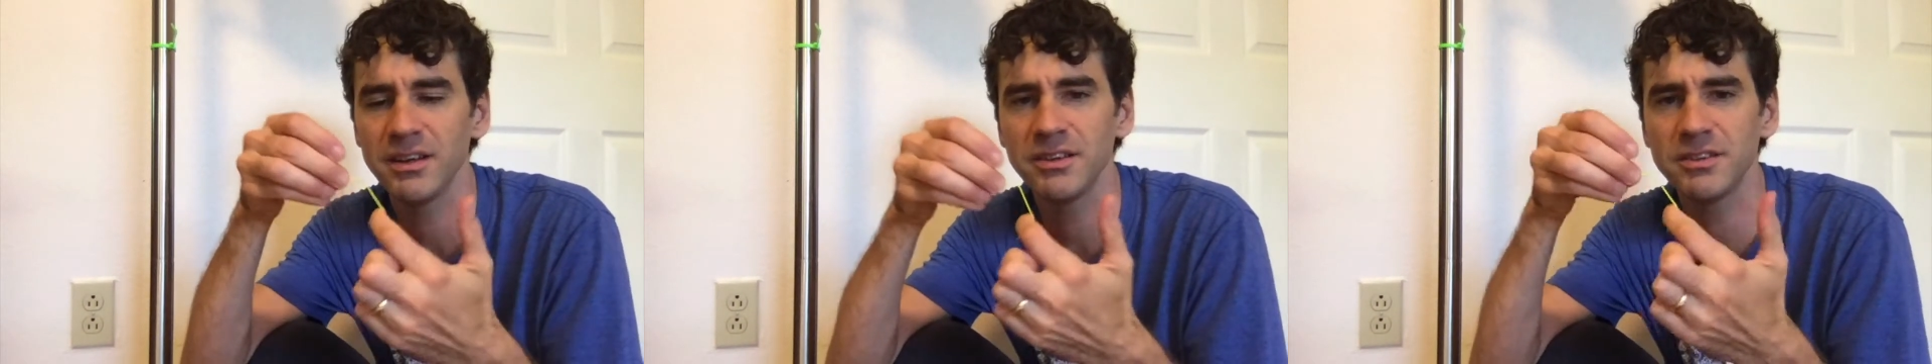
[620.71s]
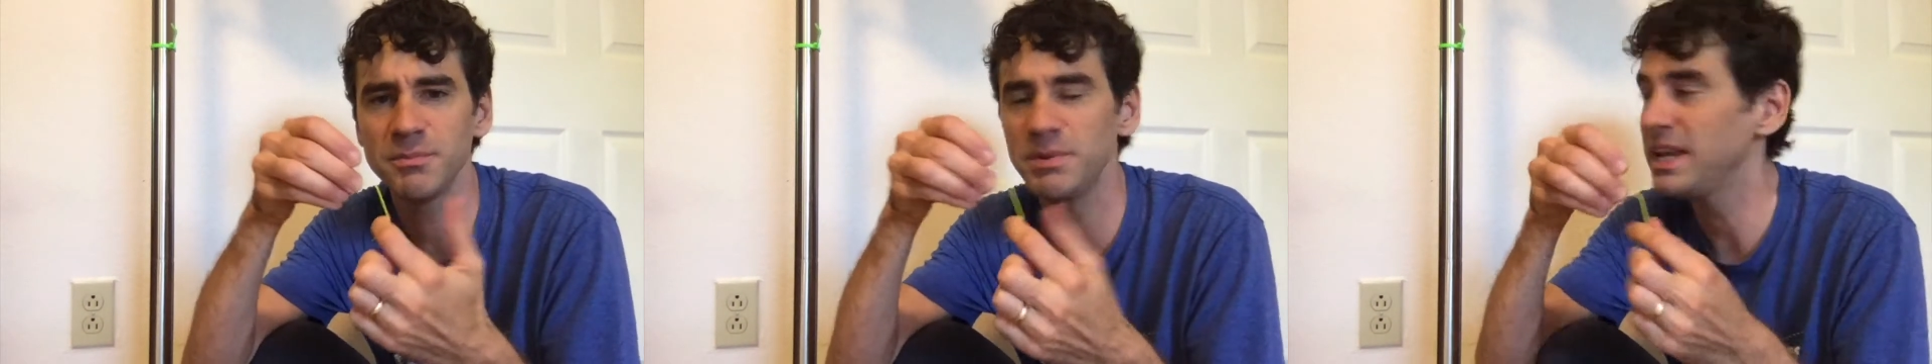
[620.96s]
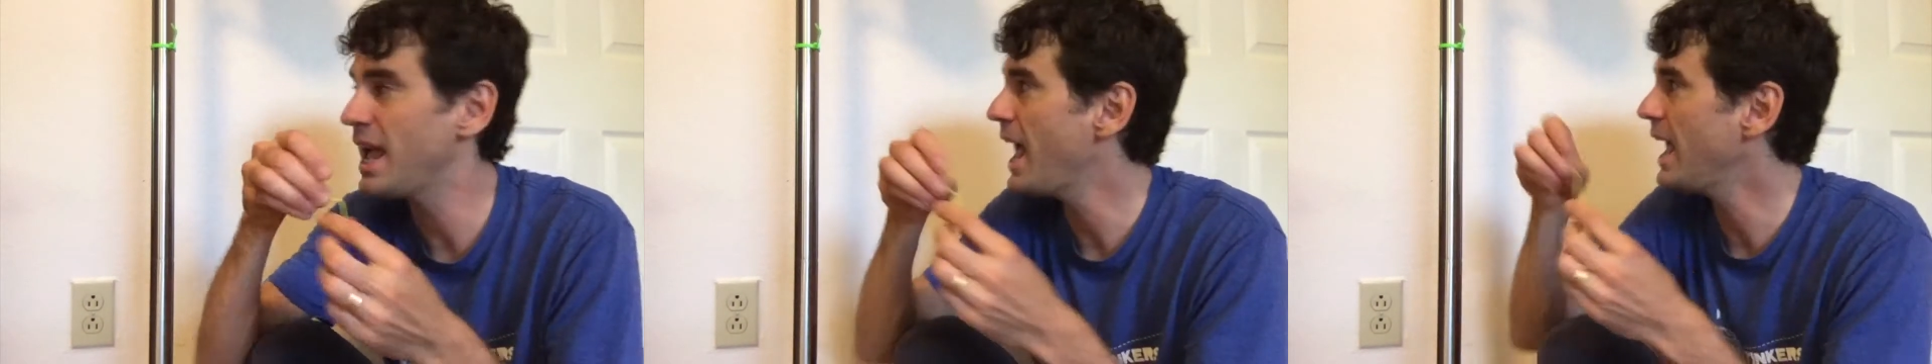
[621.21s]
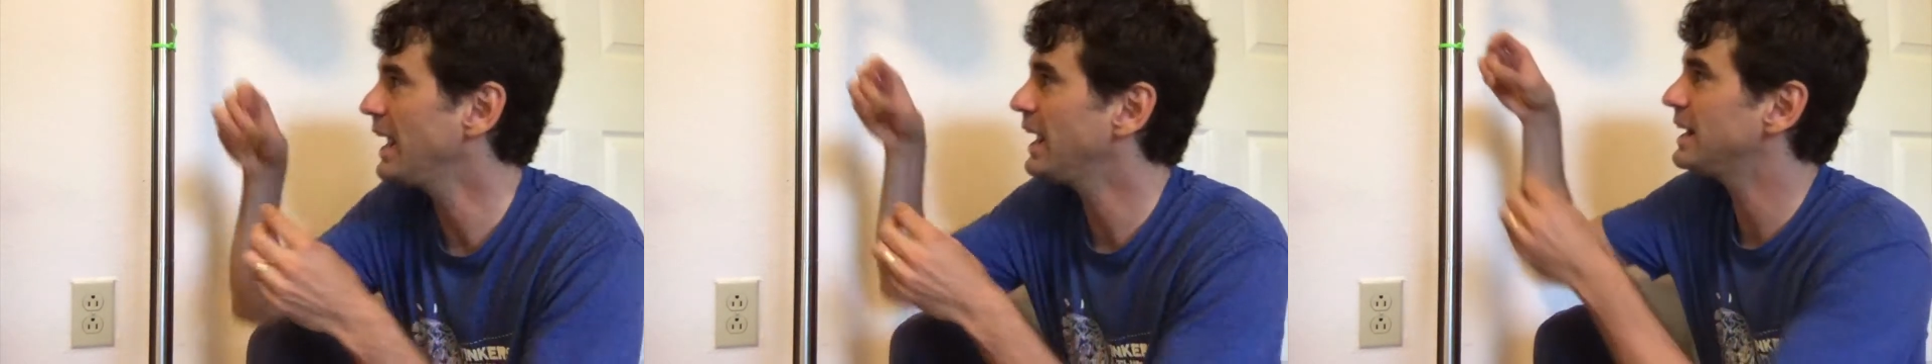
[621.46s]
to be
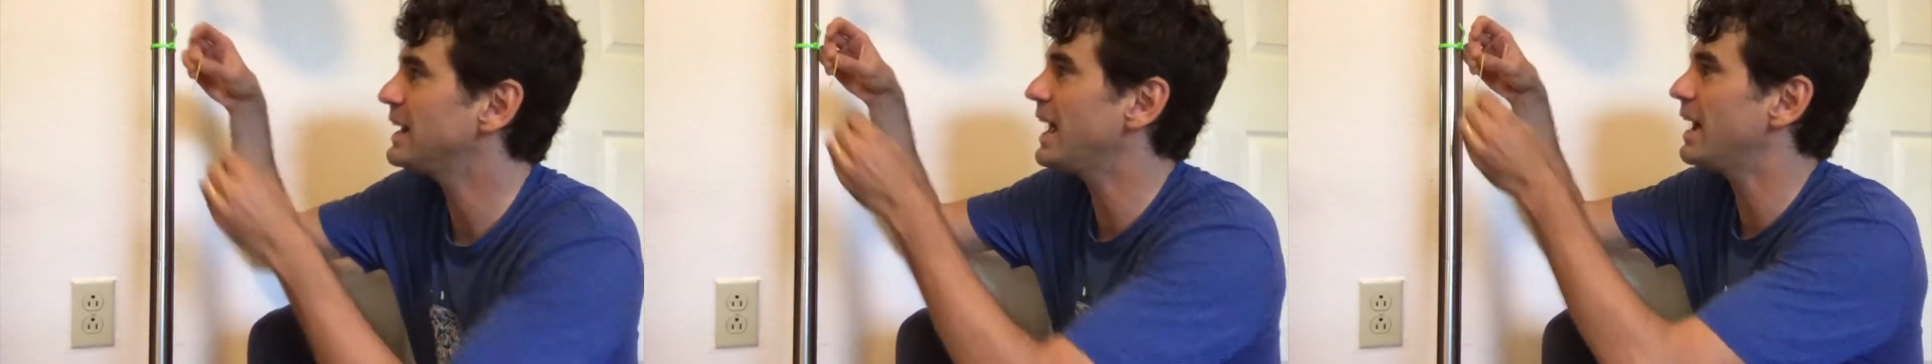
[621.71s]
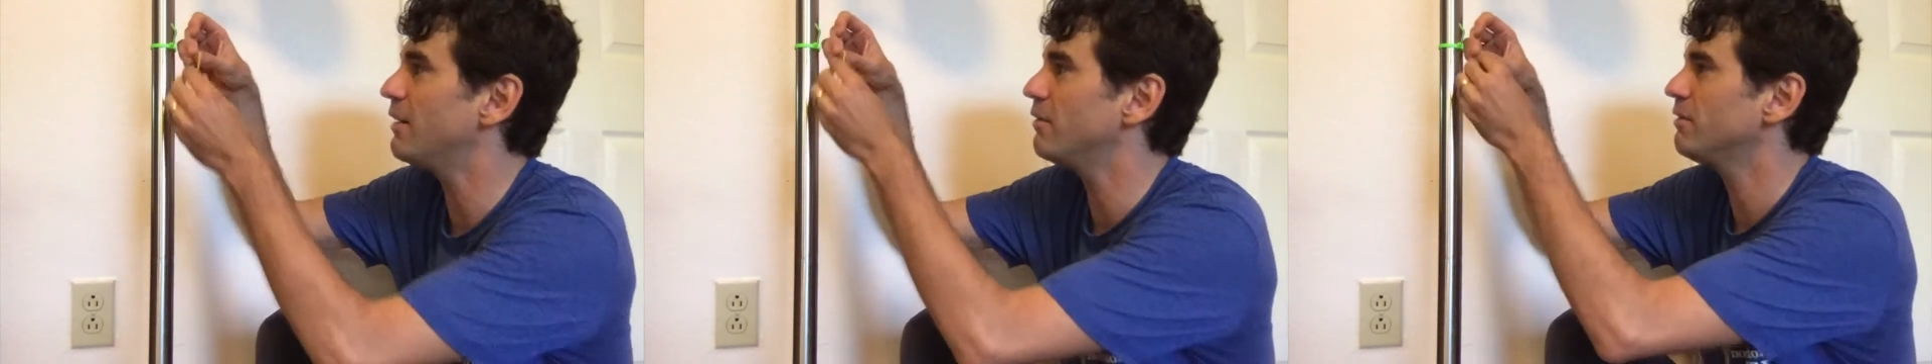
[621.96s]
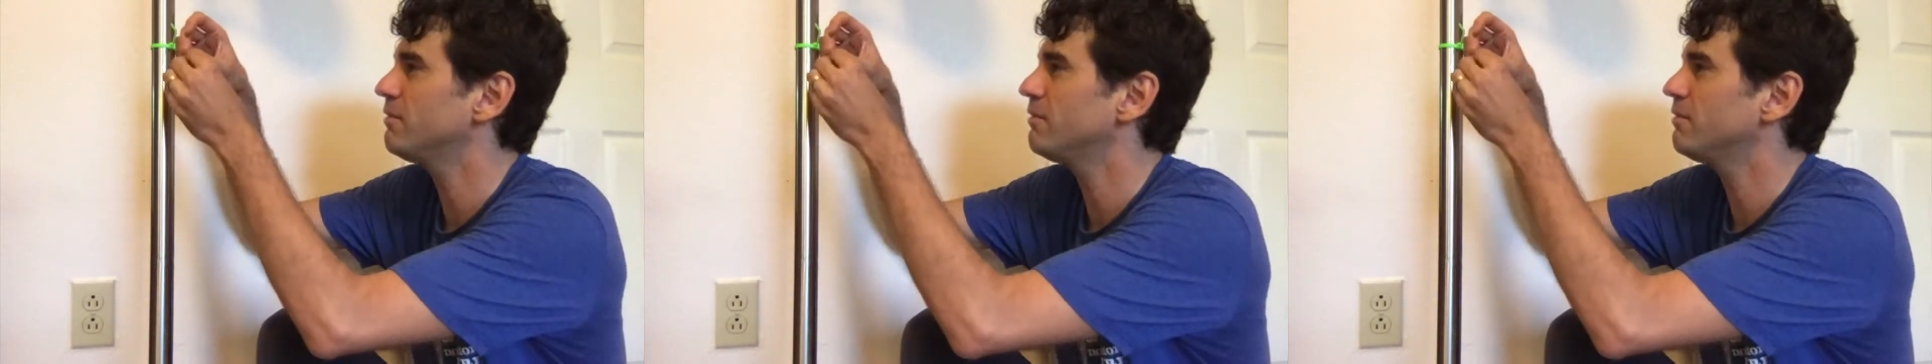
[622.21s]
hanging down.